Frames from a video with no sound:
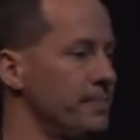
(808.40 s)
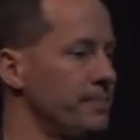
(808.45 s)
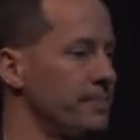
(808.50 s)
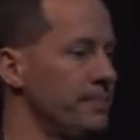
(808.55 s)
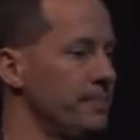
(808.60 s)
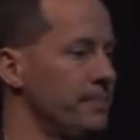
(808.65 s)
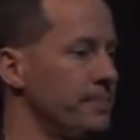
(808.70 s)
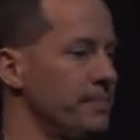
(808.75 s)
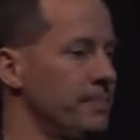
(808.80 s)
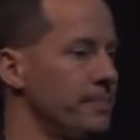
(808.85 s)

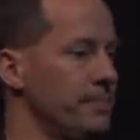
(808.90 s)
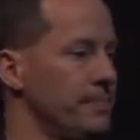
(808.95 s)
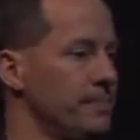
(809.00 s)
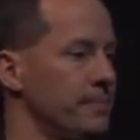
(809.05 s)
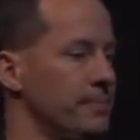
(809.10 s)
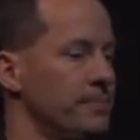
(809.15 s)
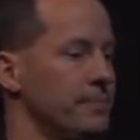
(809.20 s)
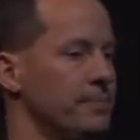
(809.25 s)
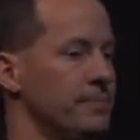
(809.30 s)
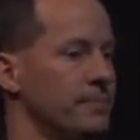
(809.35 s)

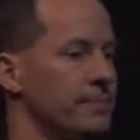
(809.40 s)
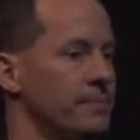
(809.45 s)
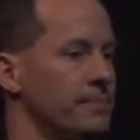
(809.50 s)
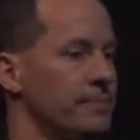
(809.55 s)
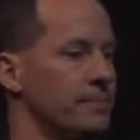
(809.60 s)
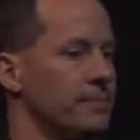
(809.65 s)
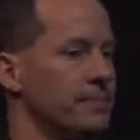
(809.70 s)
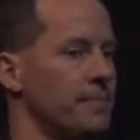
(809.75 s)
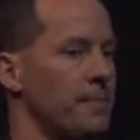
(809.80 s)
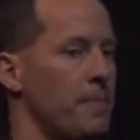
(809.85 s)

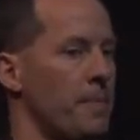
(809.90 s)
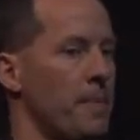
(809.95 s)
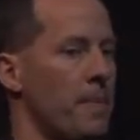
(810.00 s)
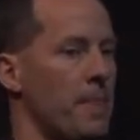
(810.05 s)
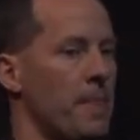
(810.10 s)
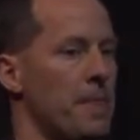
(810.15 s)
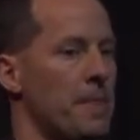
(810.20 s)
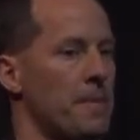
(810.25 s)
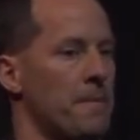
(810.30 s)
Nothing is said.